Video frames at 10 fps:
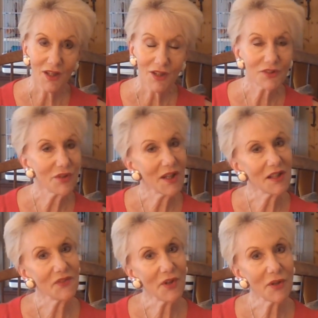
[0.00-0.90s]
So
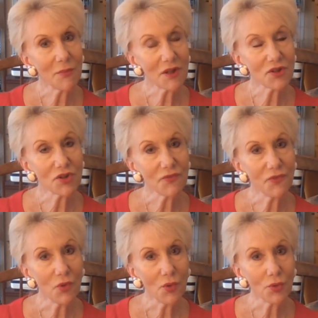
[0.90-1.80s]
thanks very much
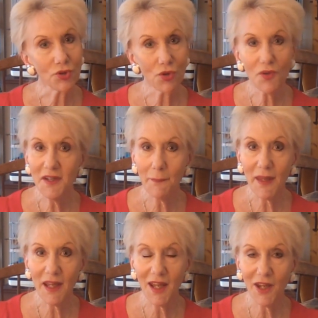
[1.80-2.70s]
for joining
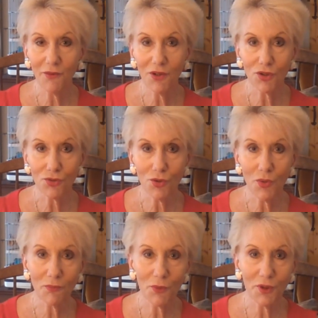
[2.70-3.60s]
me here in the True
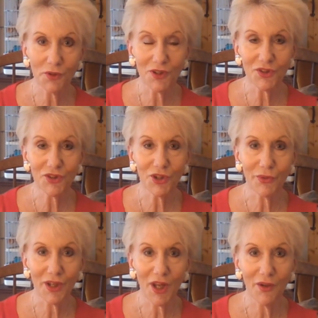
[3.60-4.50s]
Embroidery
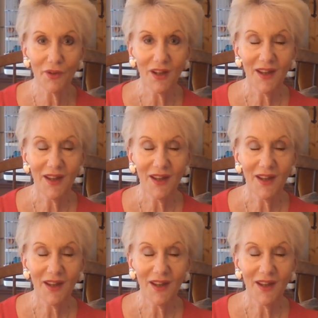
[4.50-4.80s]
Studio,